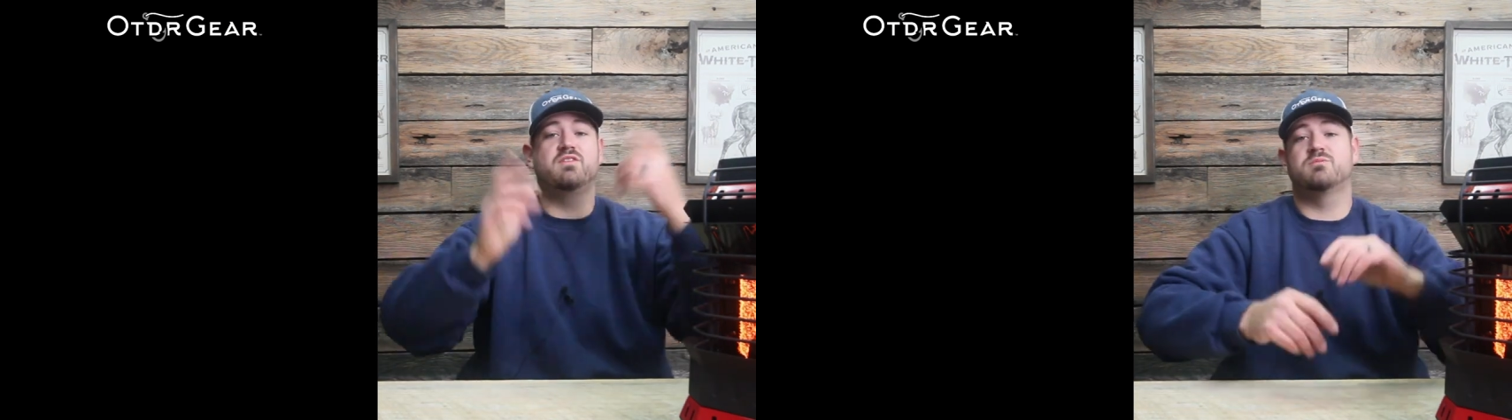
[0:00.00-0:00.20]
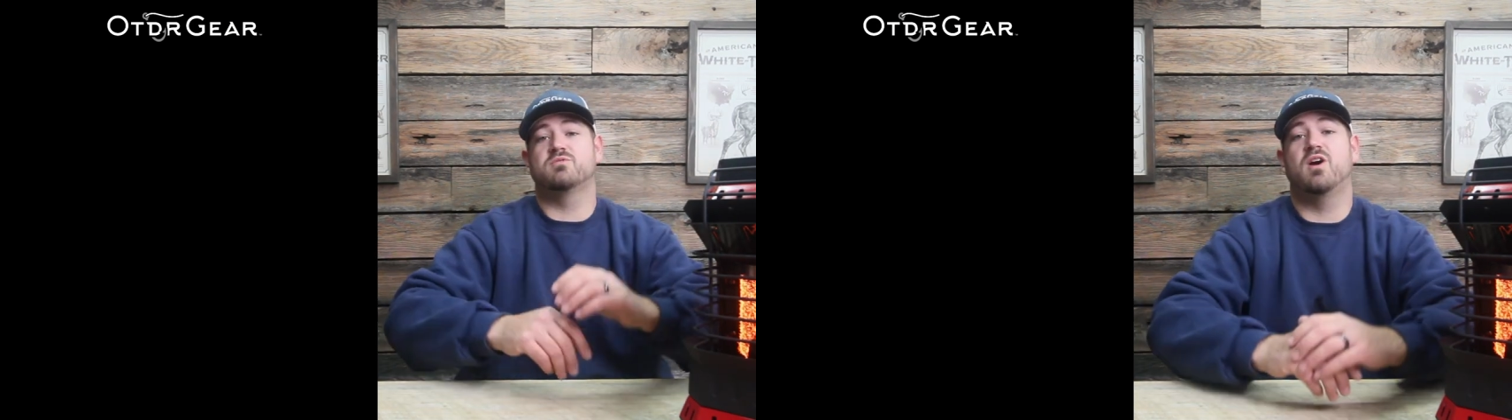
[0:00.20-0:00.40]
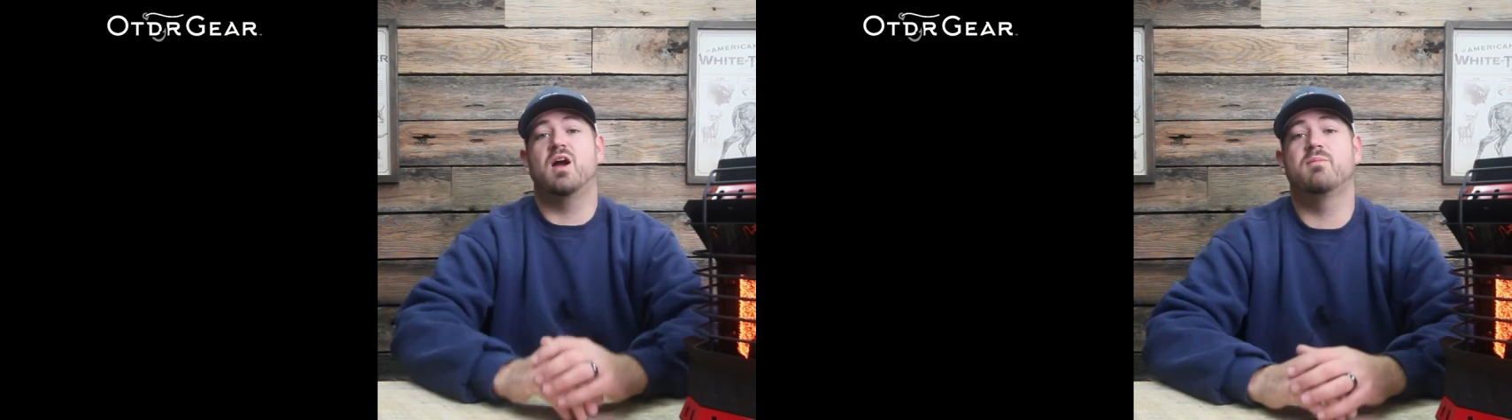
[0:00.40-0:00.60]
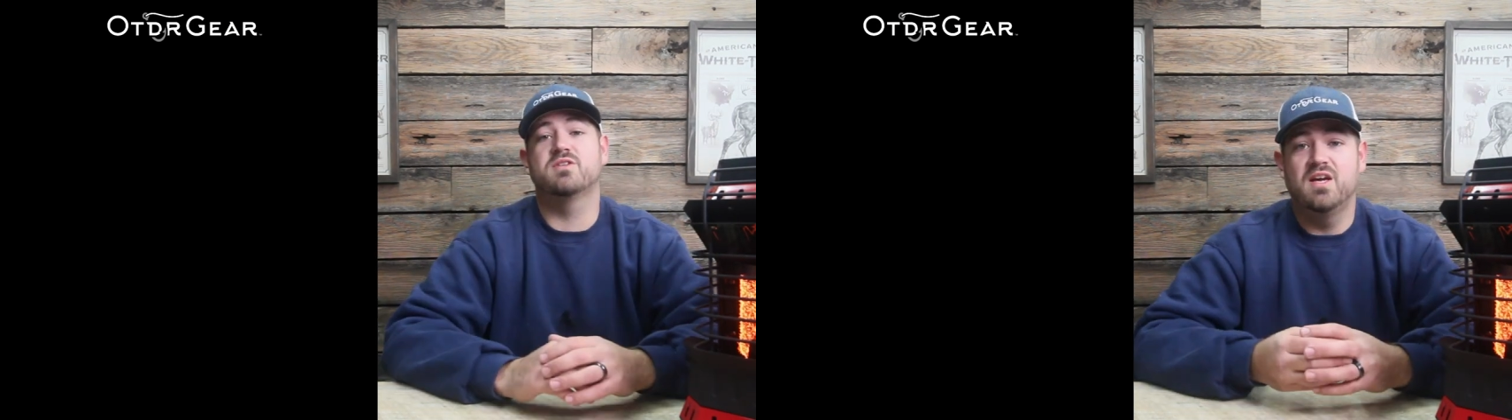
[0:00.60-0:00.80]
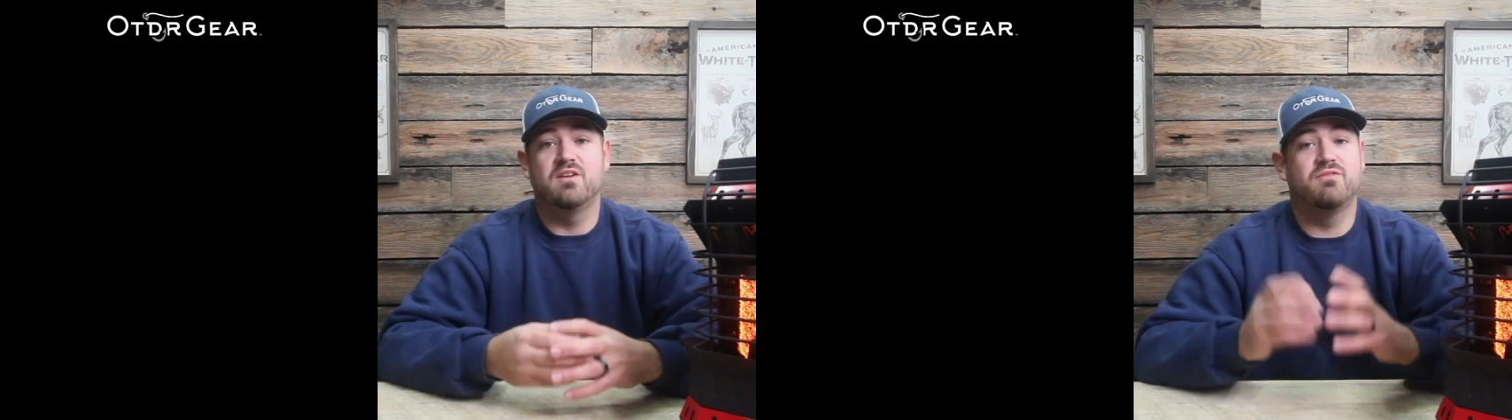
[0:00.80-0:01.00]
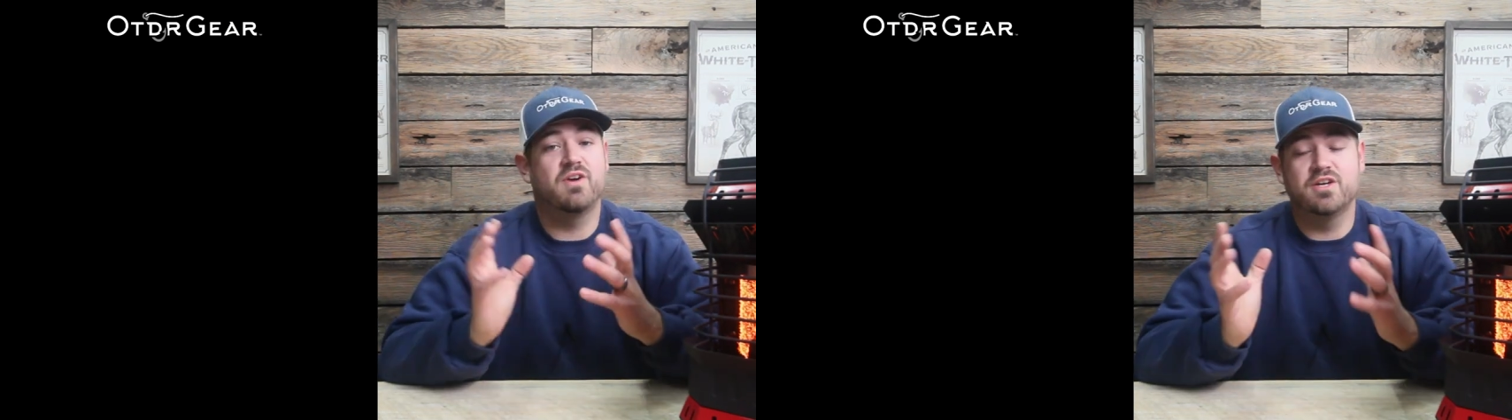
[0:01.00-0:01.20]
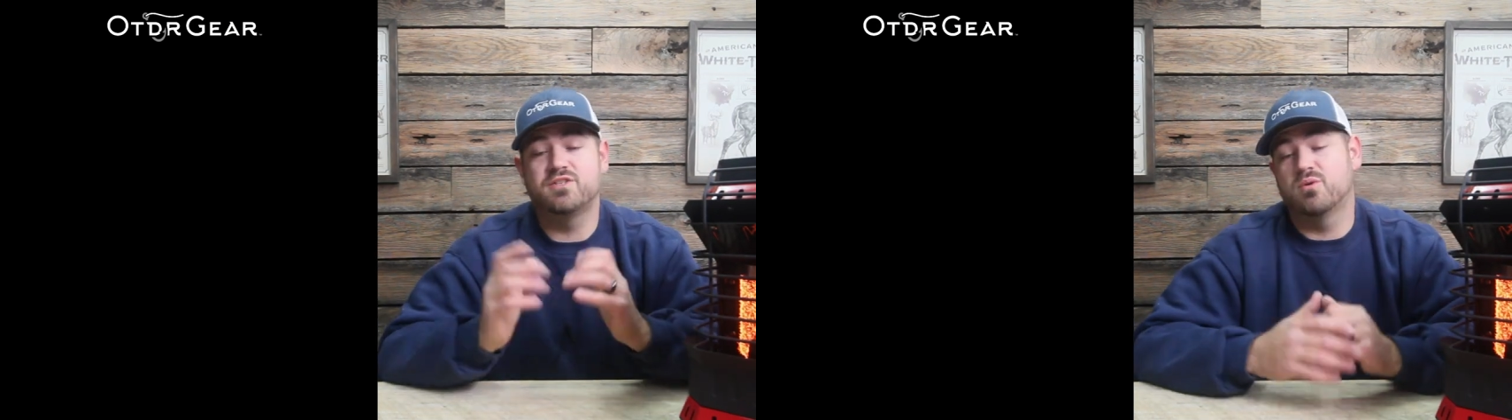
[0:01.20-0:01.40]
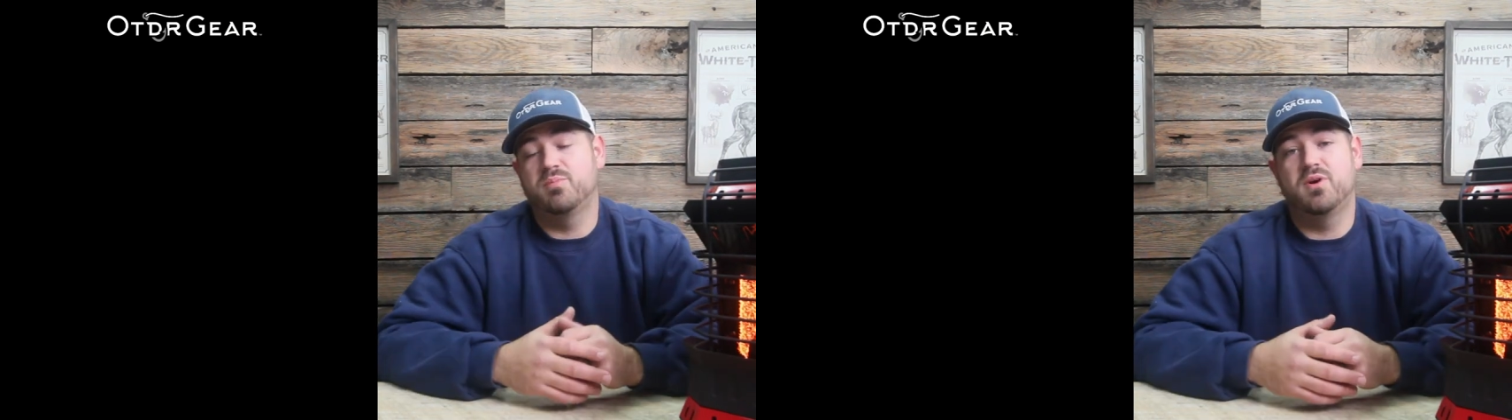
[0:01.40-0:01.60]
subscribers in a very
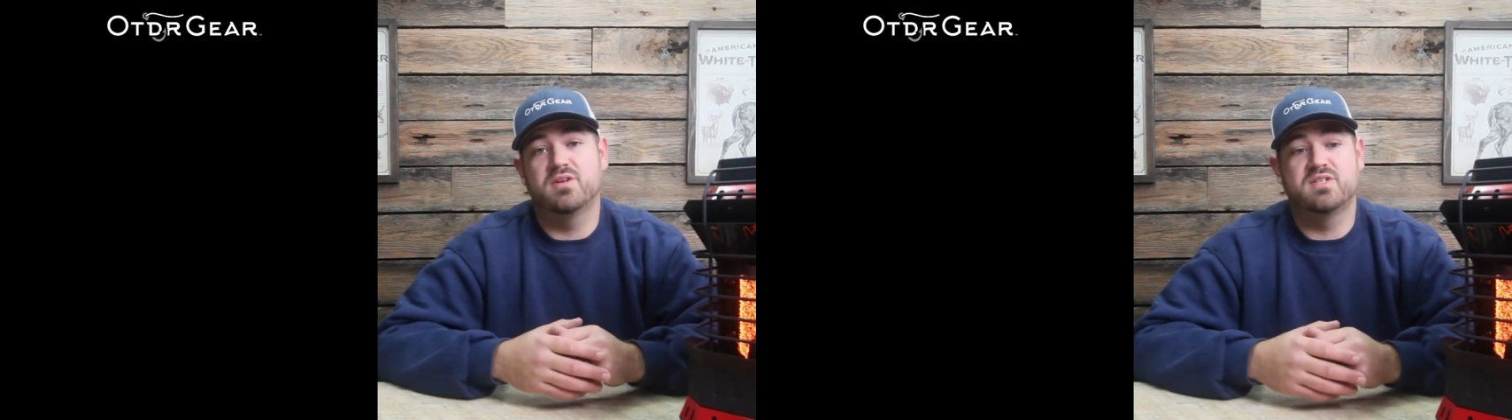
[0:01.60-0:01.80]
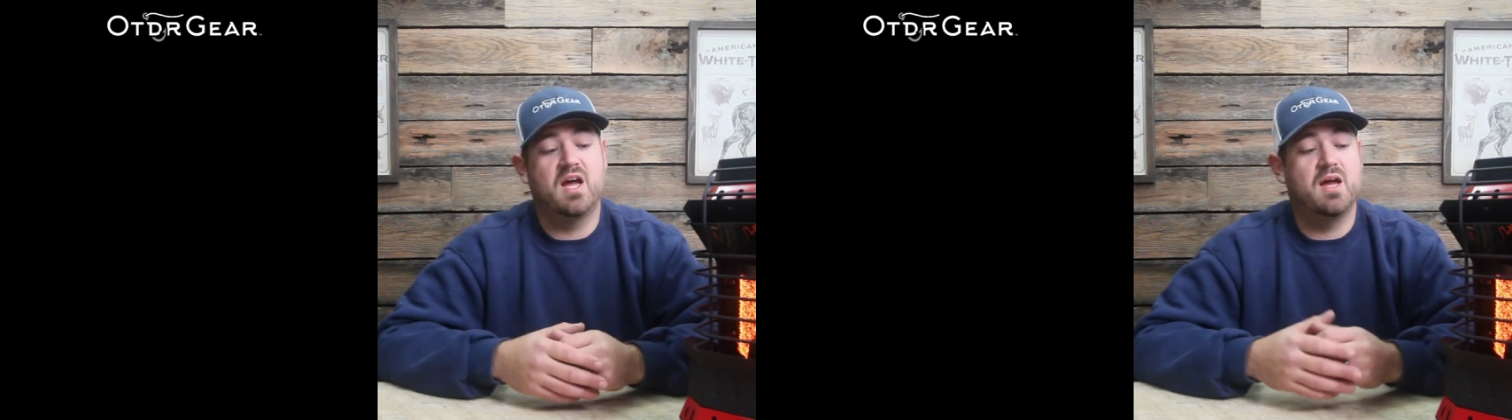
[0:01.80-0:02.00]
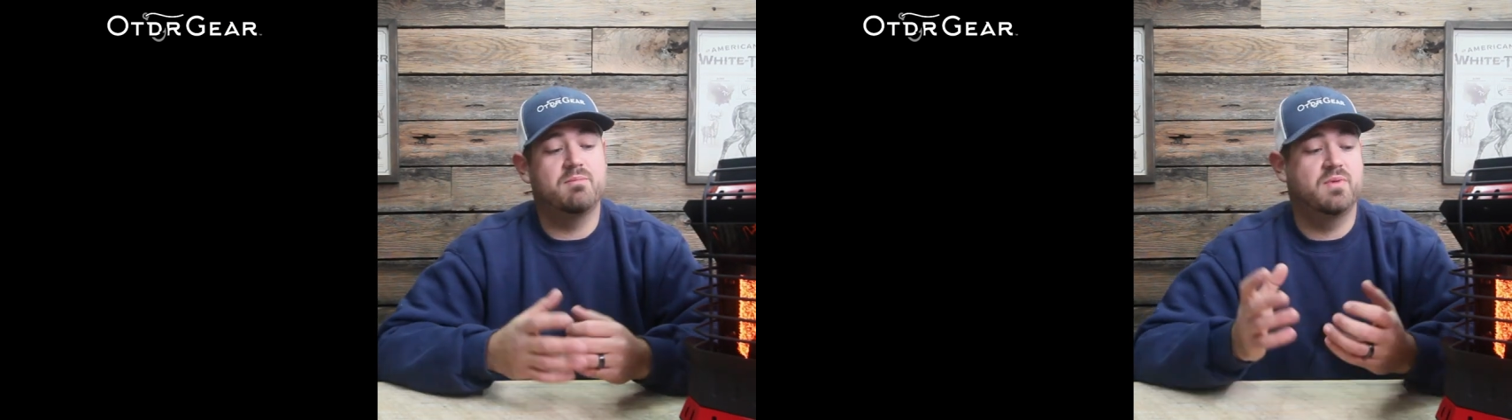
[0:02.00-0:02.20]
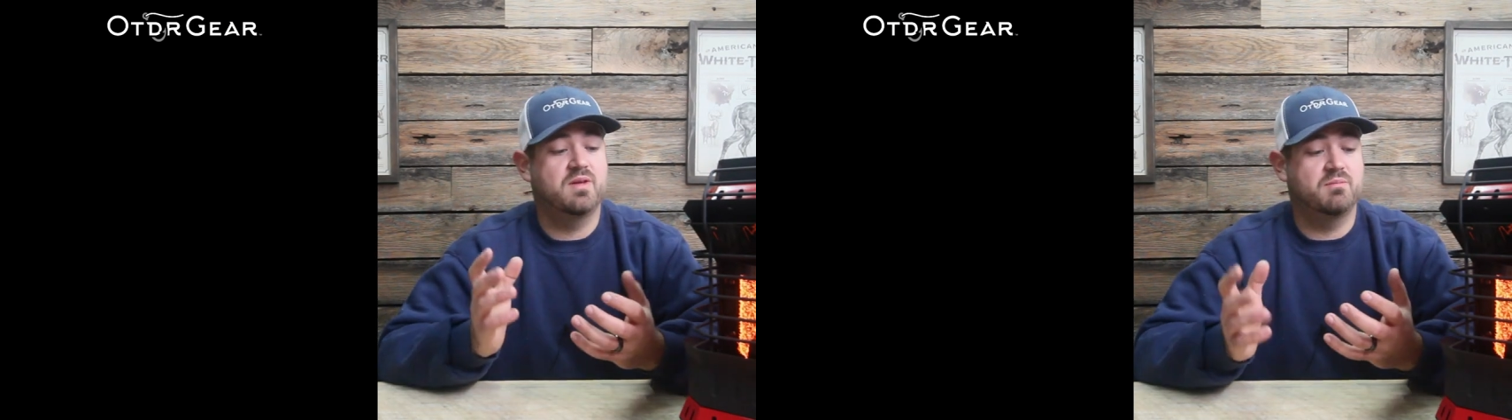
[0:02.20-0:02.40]
short period of time